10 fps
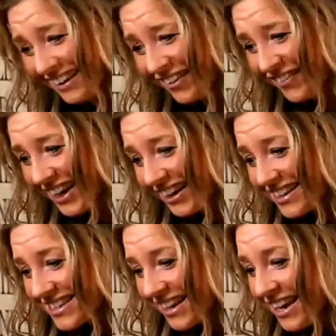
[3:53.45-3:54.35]
because
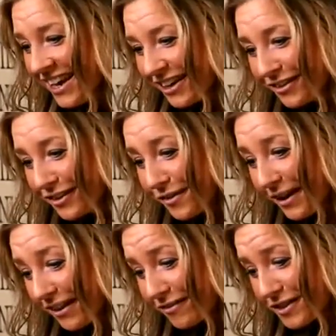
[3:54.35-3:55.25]
I
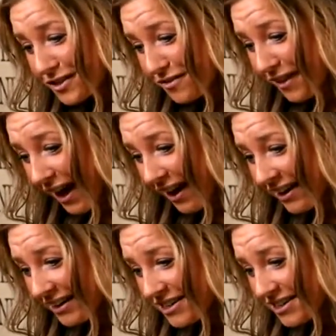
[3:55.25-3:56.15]
love to do that,
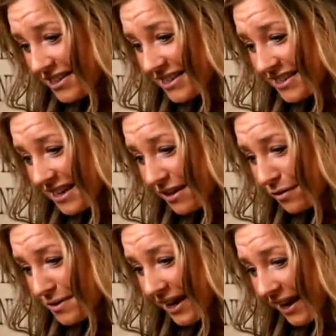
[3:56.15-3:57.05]
and just to see
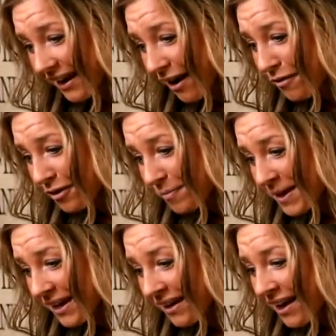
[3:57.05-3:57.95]
who's hanging out with
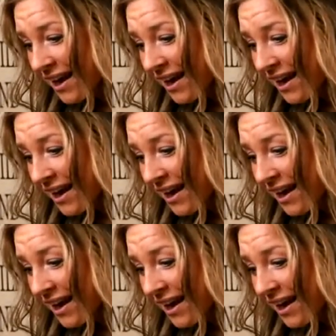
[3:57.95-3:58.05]
me.